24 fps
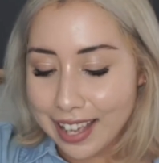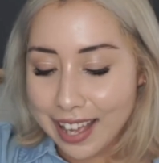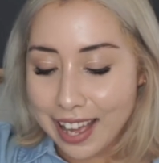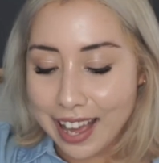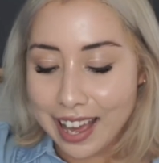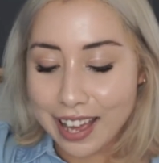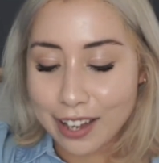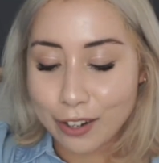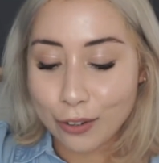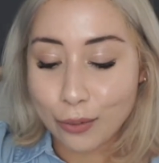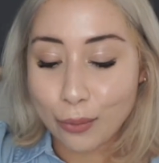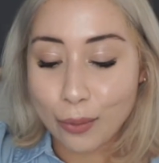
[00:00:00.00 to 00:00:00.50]

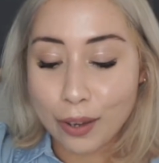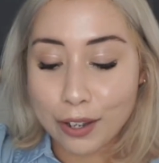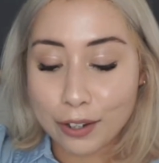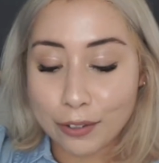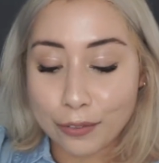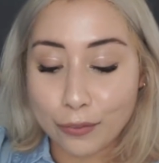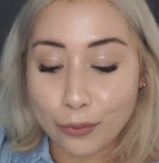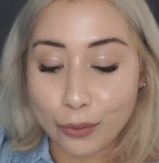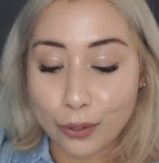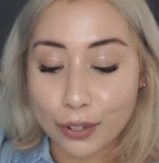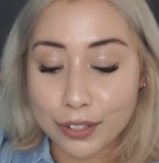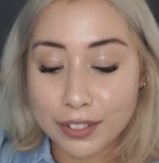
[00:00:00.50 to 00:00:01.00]
I don't want to
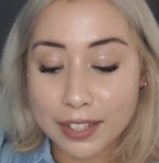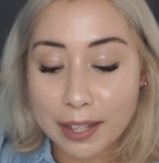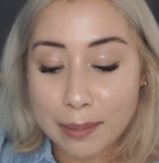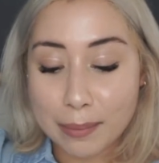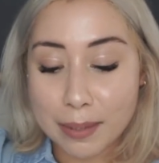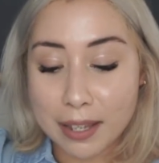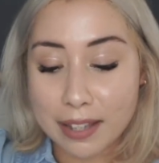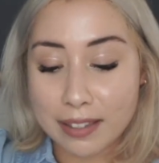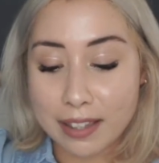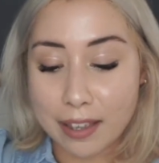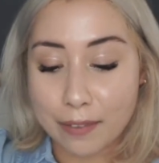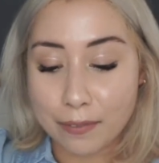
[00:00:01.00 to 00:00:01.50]
force it
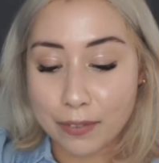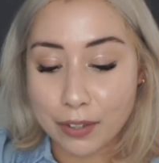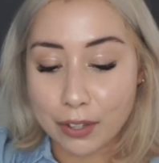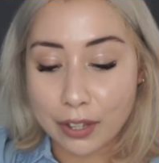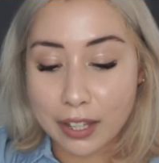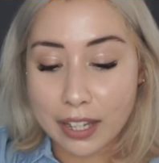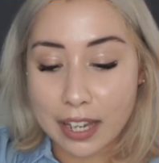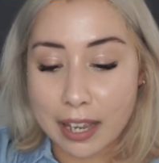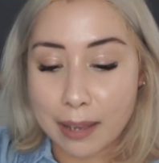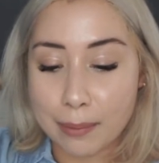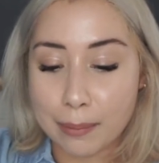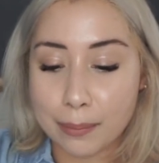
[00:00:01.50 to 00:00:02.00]
because I feel
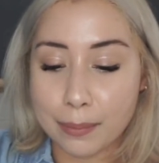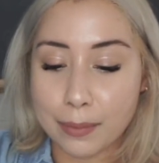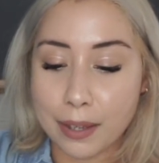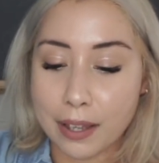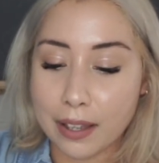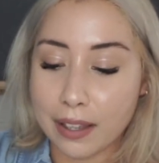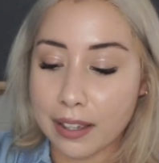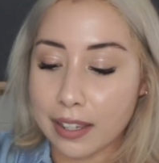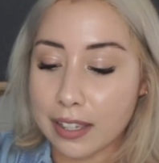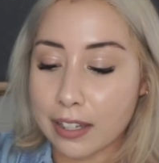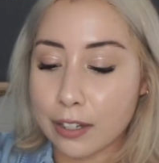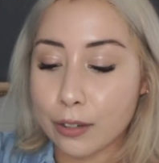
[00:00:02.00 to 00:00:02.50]
like I'm
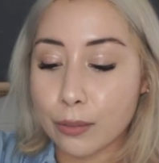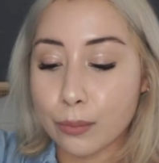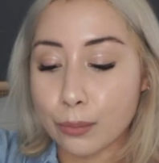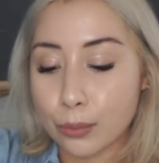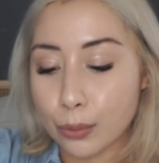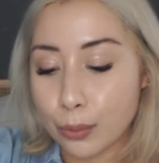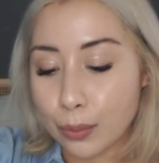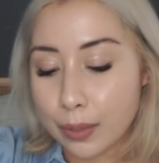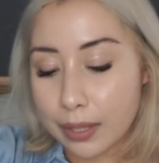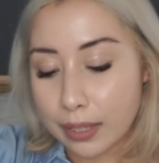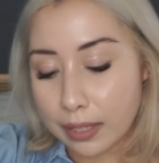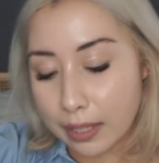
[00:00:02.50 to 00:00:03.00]
gonna
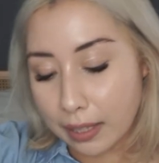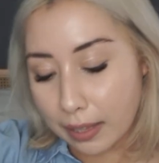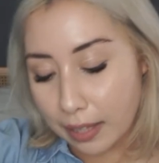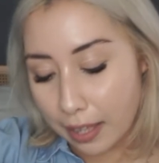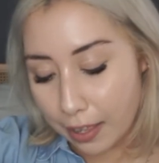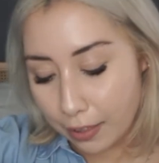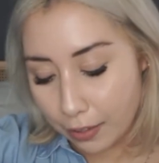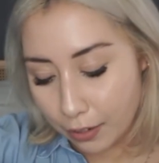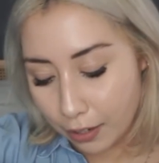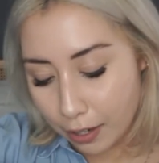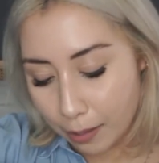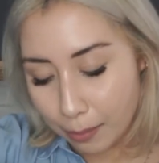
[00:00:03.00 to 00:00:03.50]
ruin the
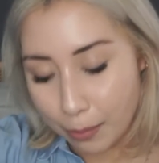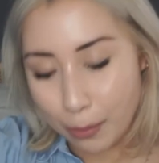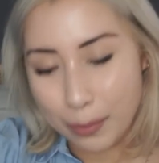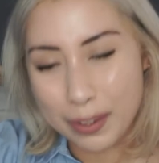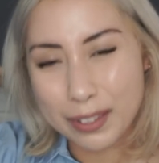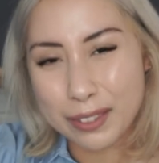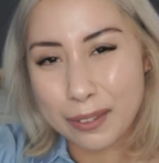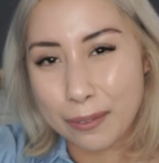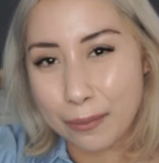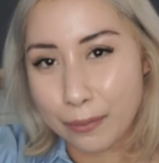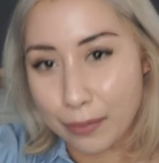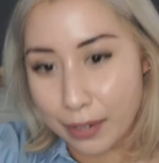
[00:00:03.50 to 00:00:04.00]
leather. I'm
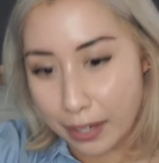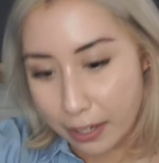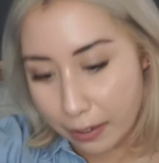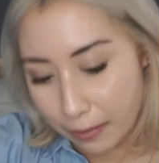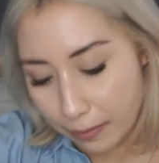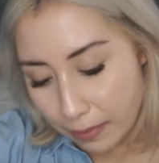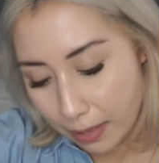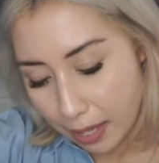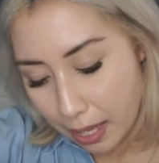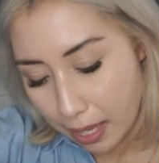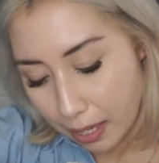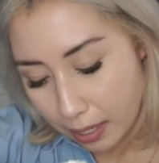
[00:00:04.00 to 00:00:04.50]
always afraid
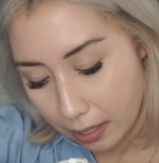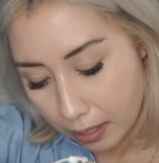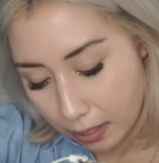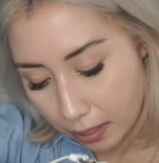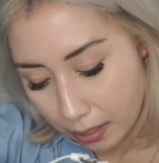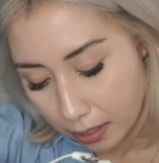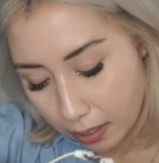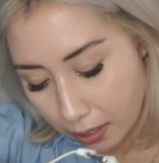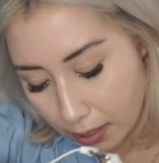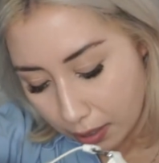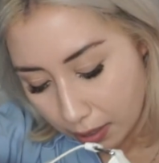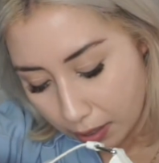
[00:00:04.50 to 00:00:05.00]
of that,
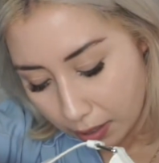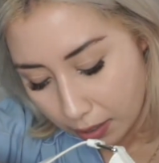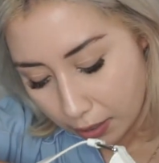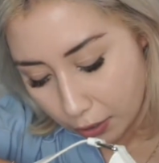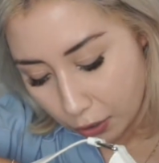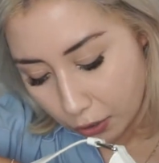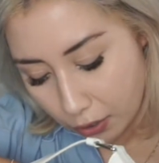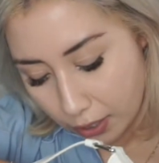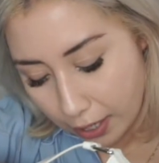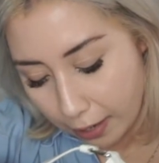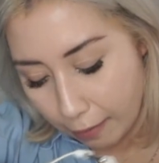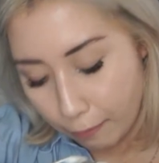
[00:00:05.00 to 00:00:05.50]

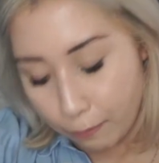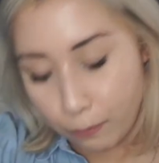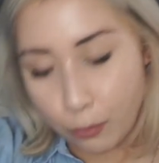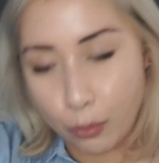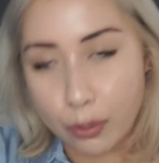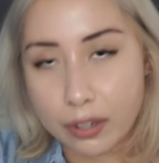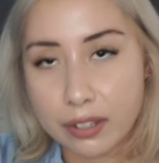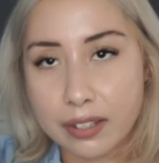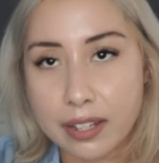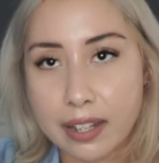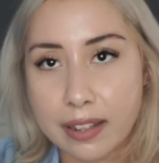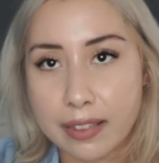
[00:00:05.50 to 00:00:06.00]
just like
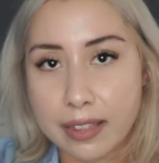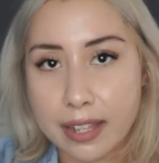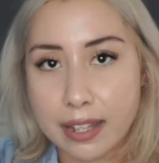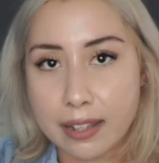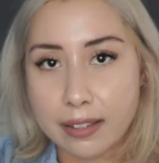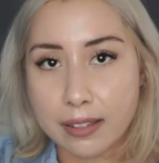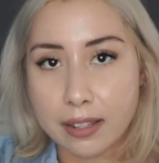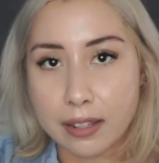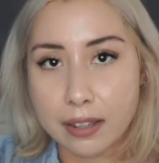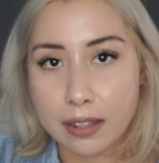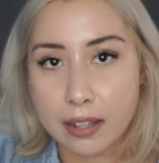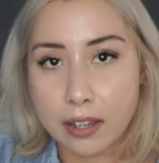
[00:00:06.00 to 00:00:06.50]
forcing
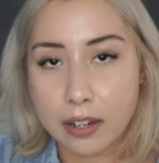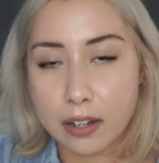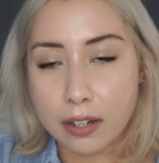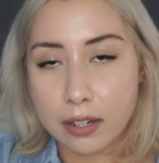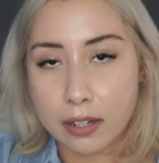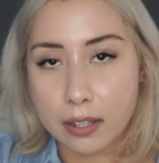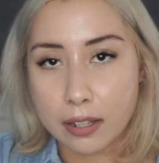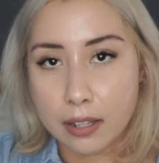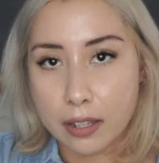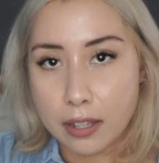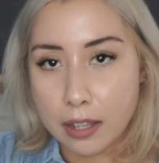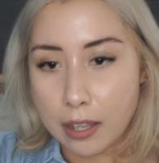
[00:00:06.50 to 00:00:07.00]
things in
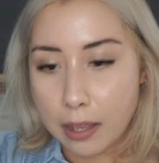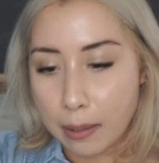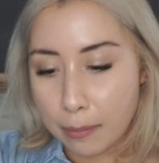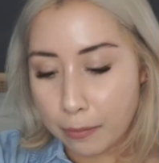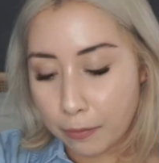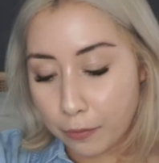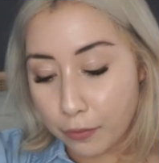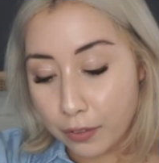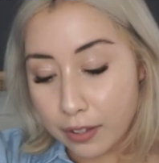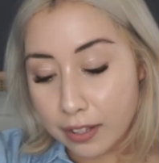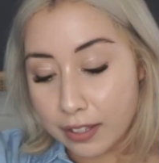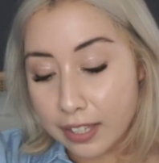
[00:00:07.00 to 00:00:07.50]
there.
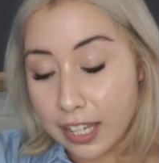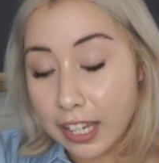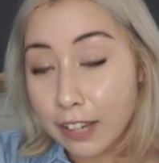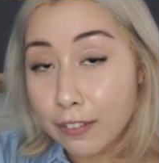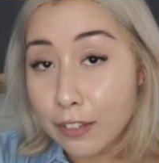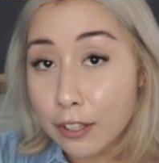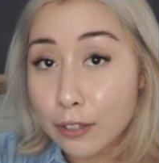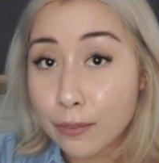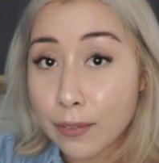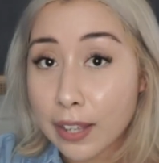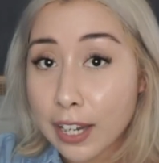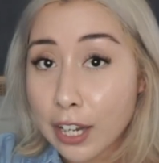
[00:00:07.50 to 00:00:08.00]
But for the sake of
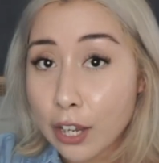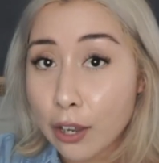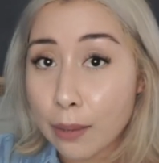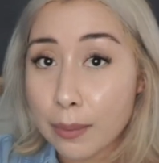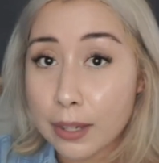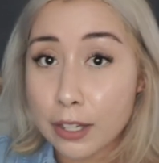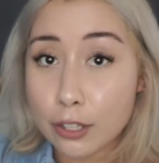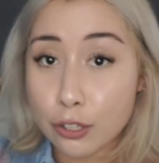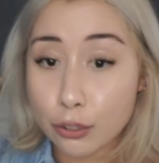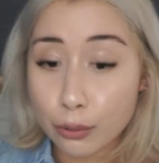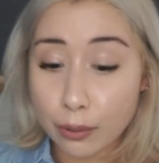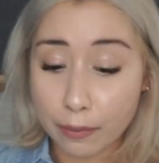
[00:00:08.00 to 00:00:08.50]
this video, I'm
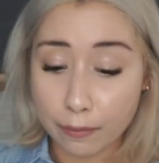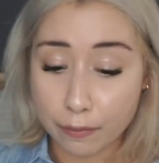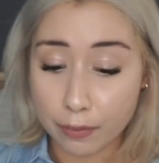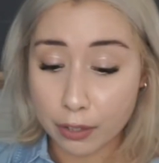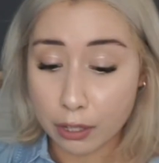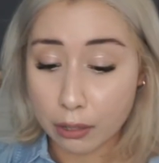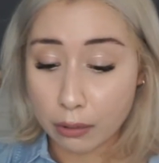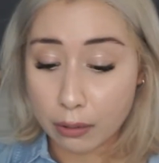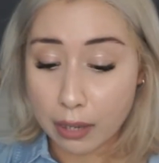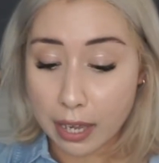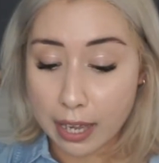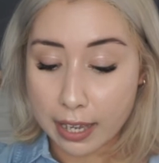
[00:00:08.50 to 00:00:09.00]
gonna do it for
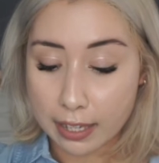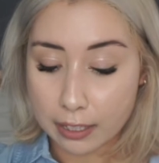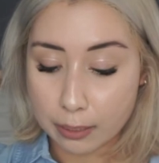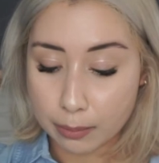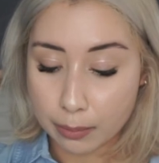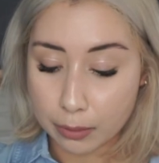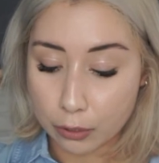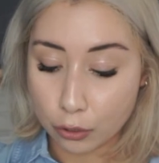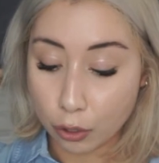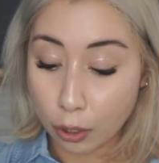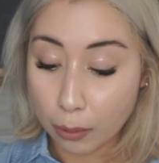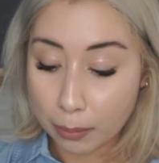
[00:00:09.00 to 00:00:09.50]
you guys.
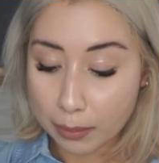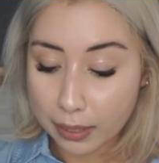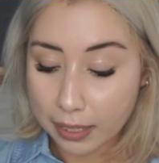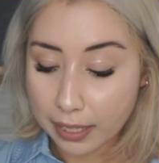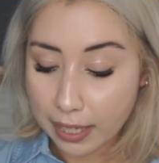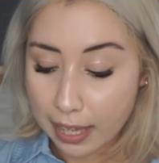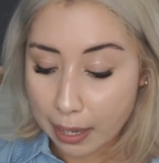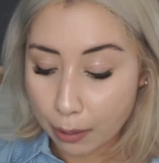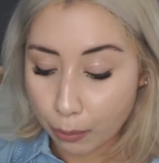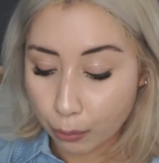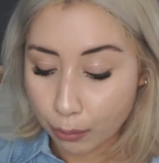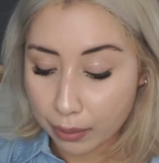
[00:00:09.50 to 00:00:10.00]
But
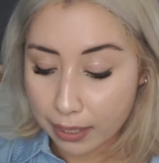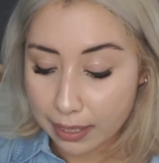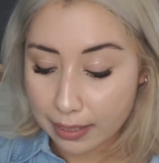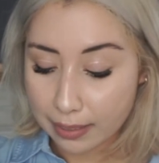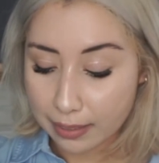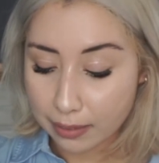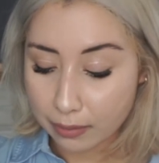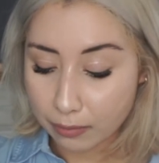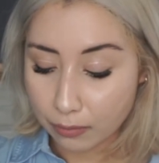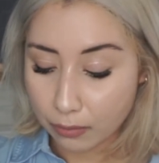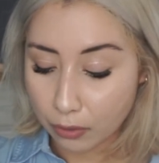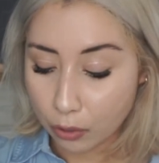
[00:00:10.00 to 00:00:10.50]
normally I
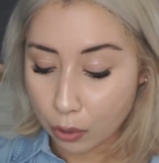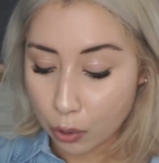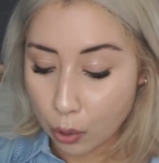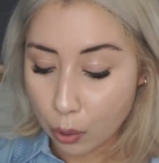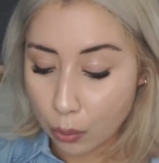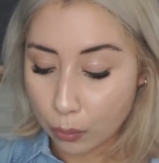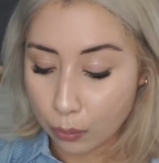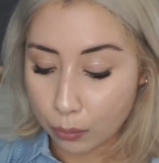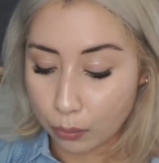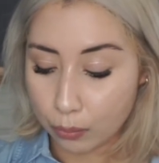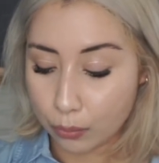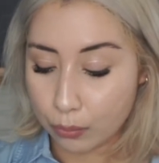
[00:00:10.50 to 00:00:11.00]
wouldn't
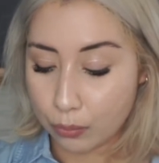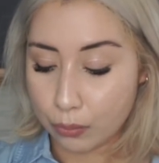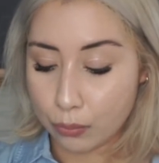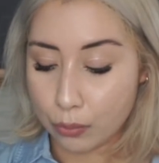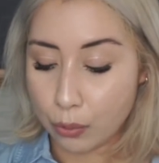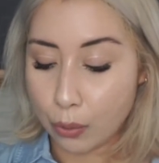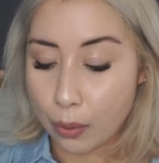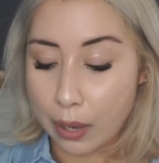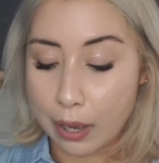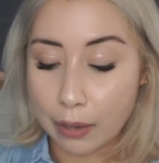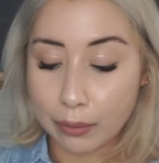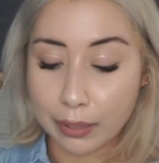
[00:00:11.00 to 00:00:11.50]
go
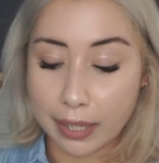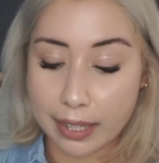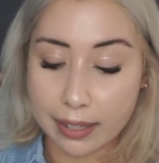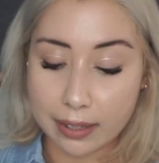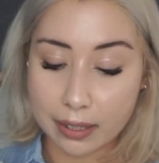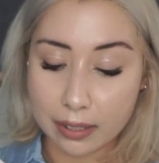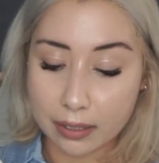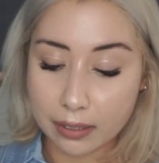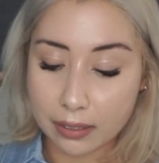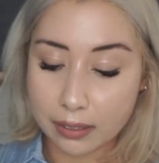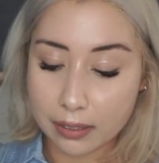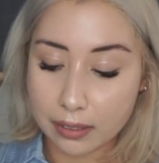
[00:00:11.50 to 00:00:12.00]
out like
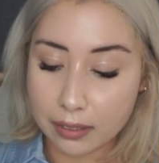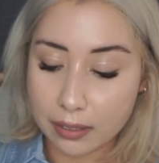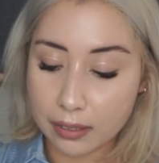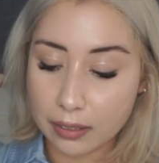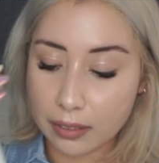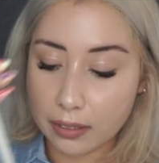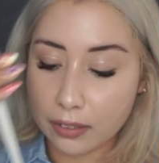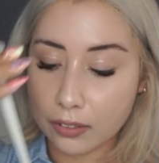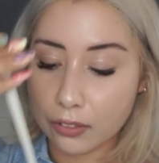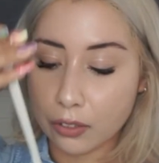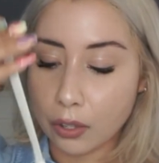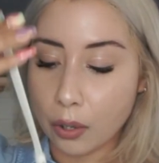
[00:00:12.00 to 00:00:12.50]
this.
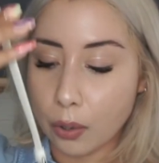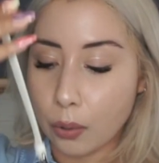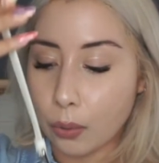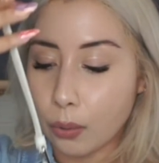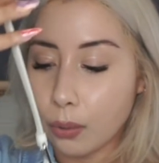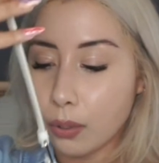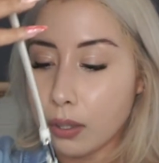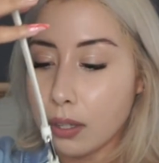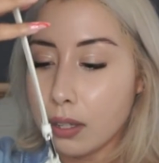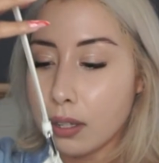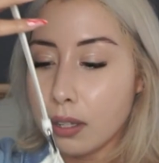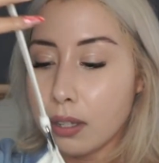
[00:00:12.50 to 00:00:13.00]

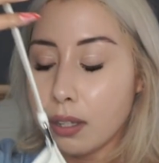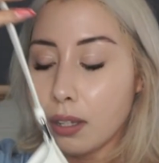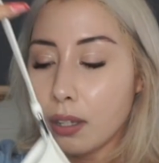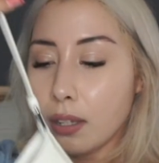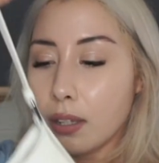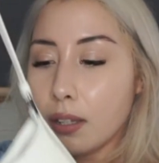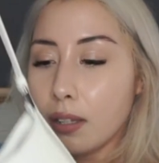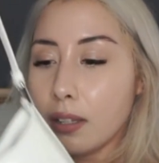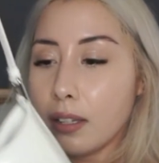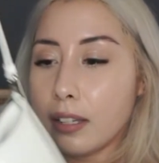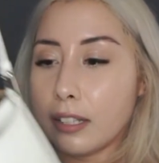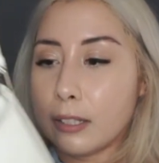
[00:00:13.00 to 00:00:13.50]
So
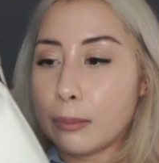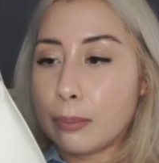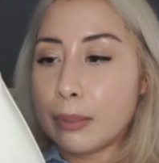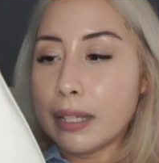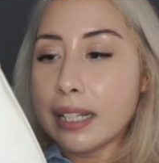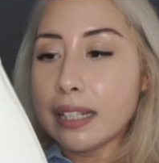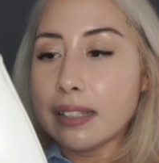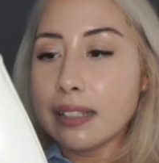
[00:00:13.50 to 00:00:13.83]
it's pretty